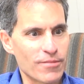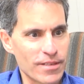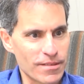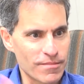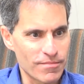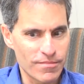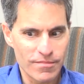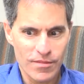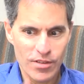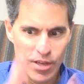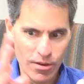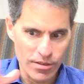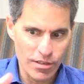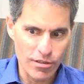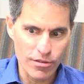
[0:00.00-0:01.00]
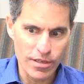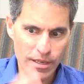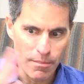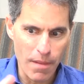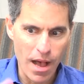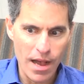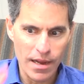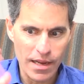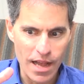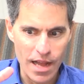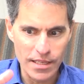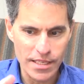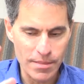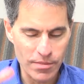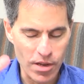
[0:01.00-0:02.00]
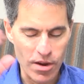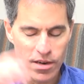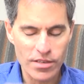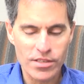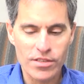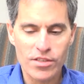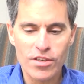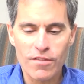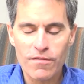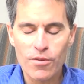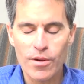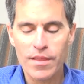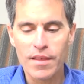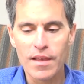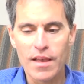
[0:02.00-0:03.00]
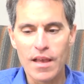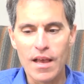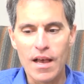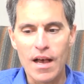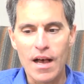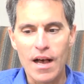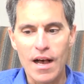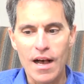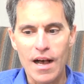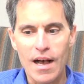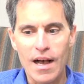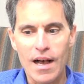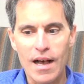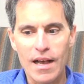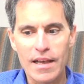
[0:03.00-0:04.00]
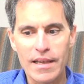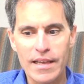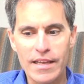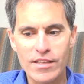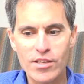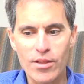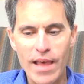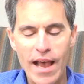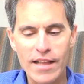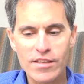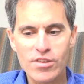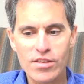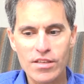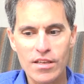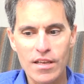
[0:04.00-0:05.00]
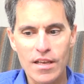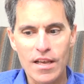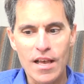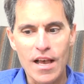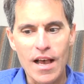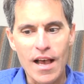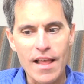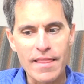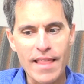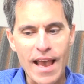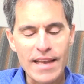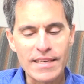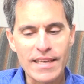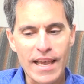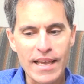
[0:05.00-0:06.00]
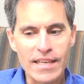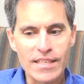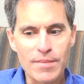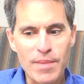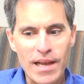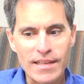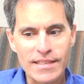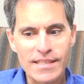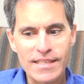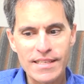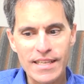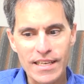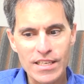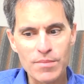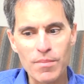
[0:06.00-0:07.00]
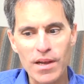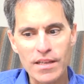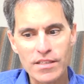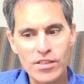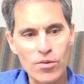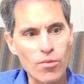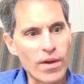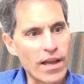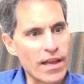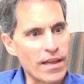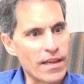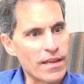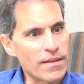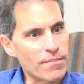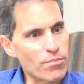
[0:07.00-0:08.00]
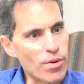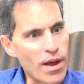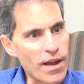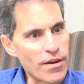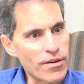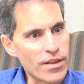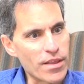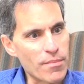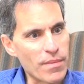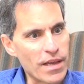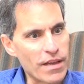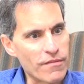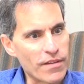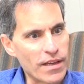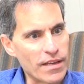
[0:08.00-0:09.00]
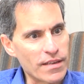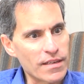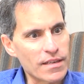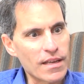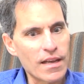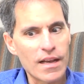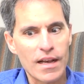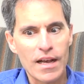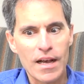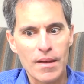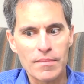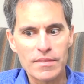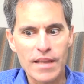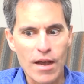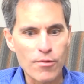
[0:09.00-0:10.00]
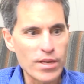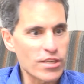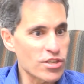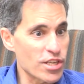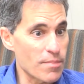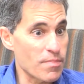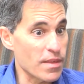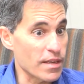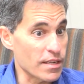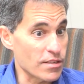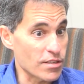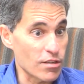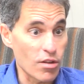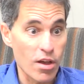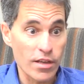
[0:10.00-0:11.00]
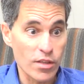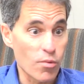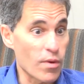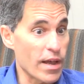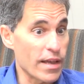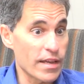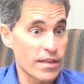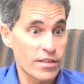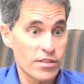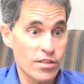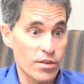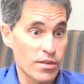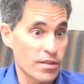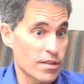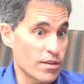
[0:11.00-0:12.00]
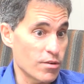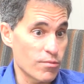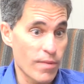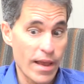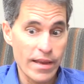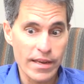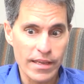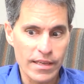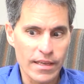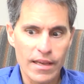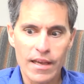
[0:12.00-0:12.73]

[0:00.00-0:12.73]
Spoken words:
Including mock concept cars and so forth. And so that day is about 6 months away prior to the May event. Now we ship things along the way as they're ready.